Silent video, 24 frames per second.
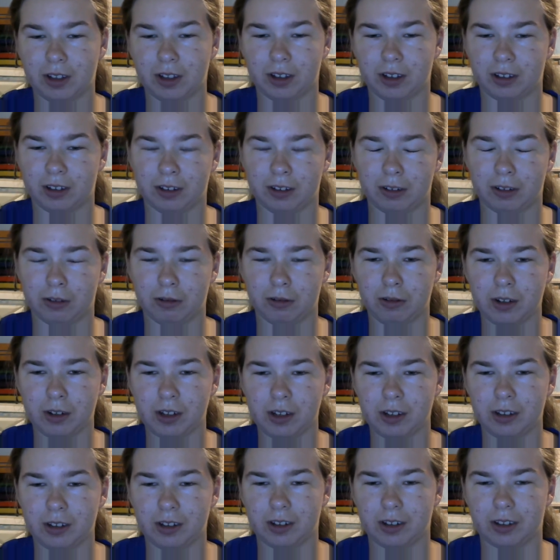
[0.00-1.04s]
on the
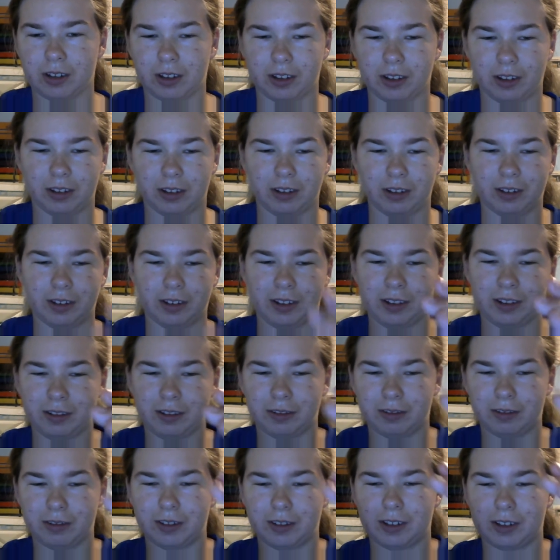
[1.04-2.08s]
street and then
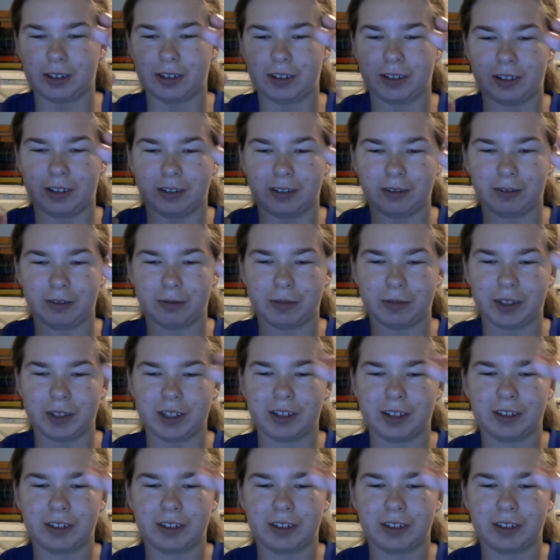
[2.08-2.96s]
here's, here's me,